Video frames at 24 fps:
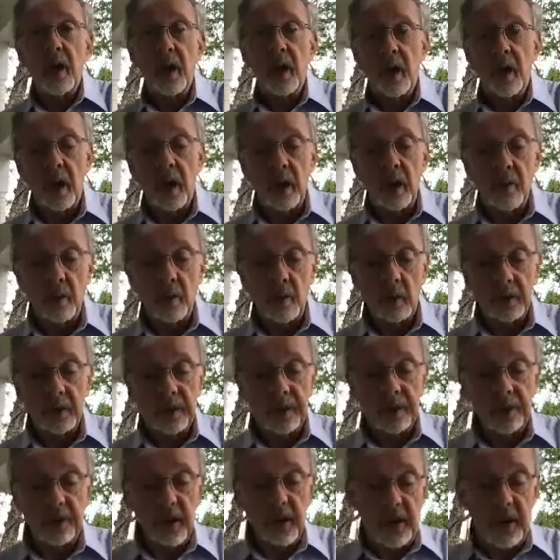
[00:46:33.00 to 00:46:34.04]
In other words,
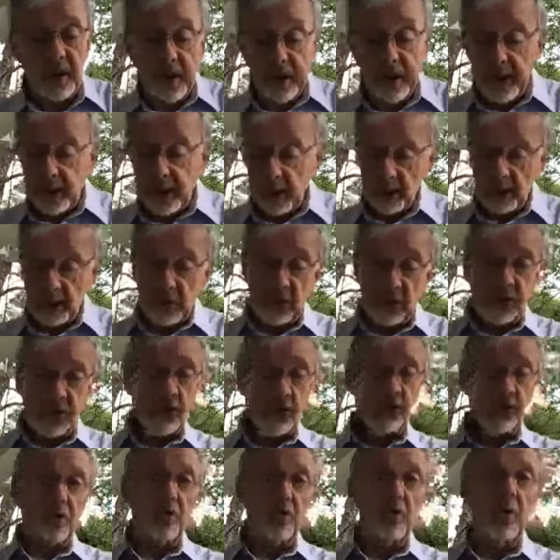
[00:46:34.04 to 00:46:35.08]
he died as a
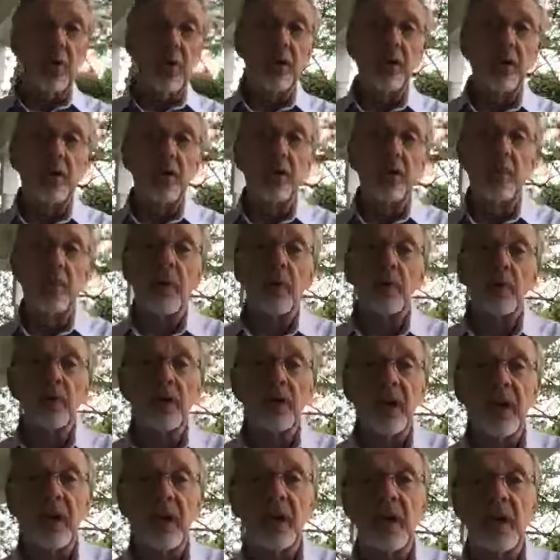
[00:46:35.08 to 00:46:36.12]
Jew under the
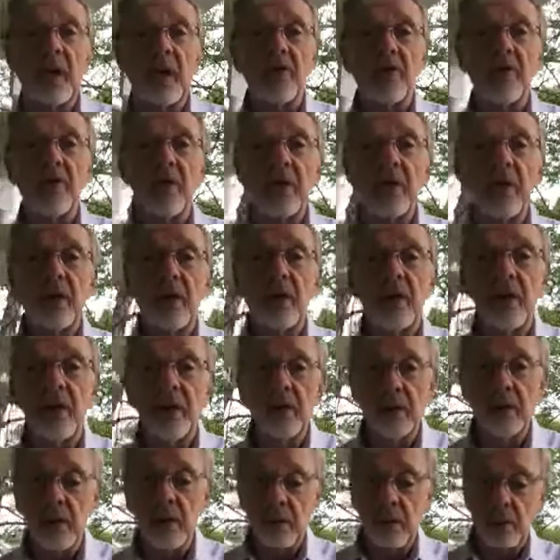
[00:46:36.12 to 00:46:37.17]
Mosaic covenant.
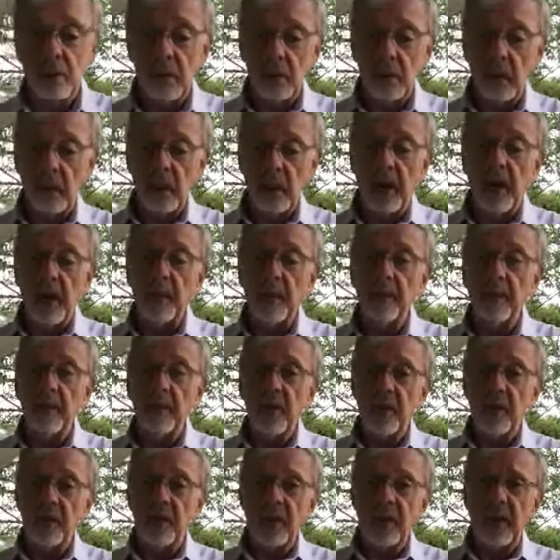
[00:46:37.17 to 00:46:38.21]
I'm
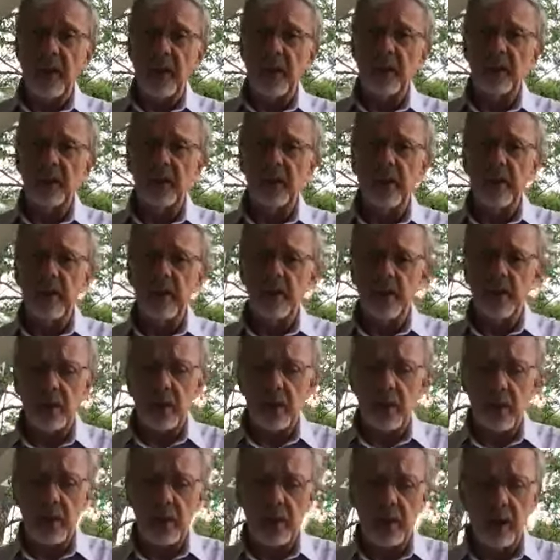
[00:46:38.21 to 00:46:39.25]
convinced there's
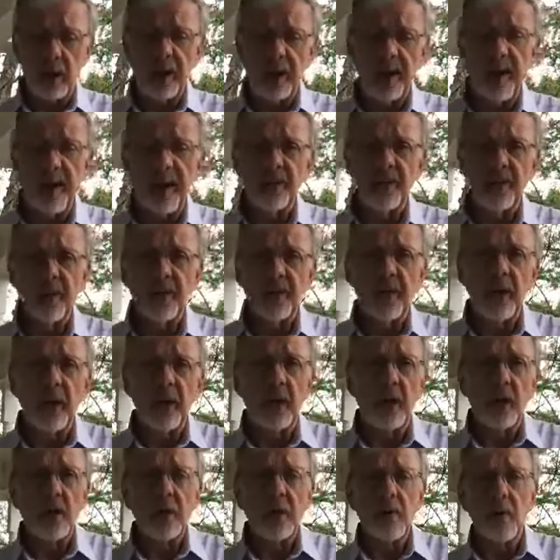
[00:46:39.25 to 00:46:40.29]
a connection
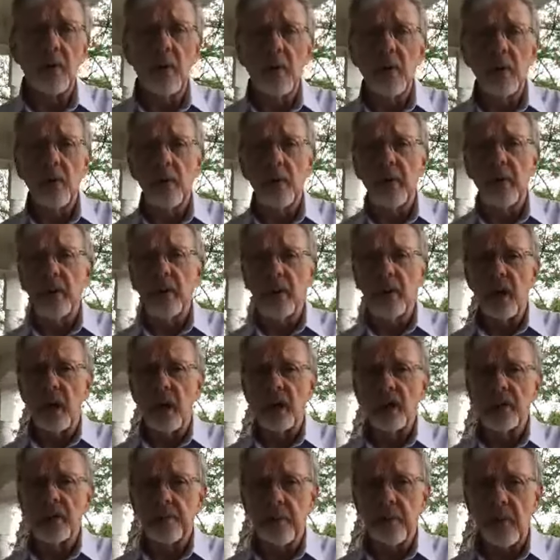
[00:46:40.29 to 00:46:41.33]
there with
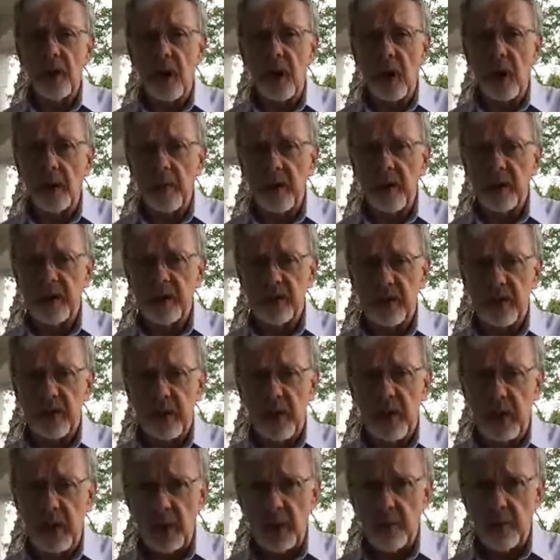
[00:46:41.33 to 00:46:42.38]
God's promise to
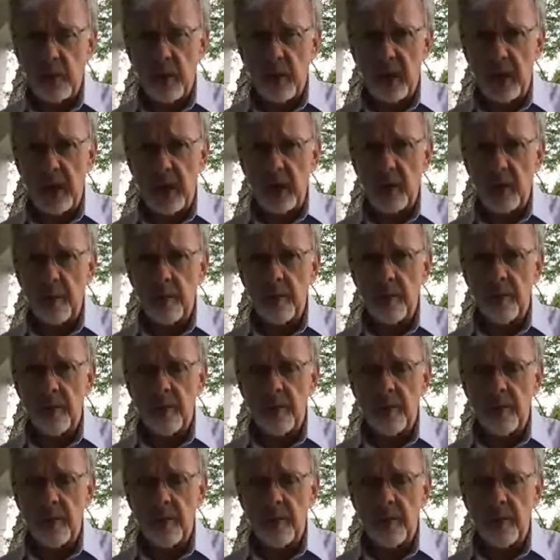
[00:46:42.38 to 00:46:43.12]
Abraham